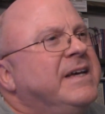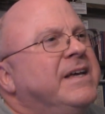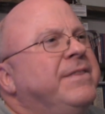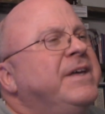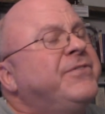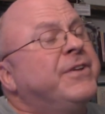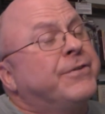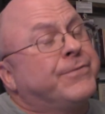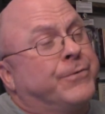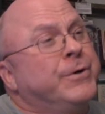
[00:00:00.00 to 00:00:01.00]
This
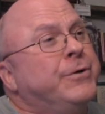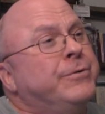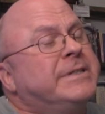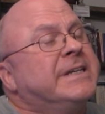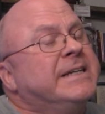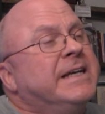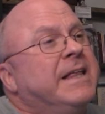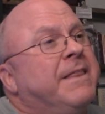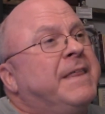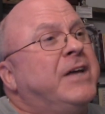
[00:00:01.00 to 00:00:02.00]
is fruit
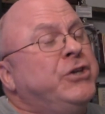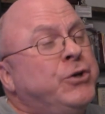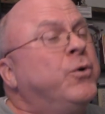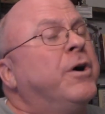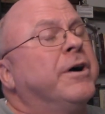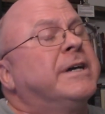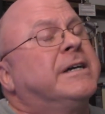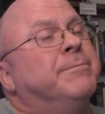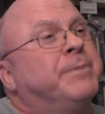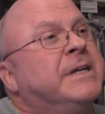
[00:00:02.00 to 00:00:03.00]
that you are
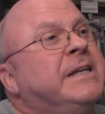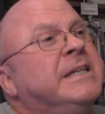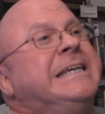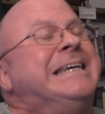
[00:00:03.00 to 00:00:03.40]
completely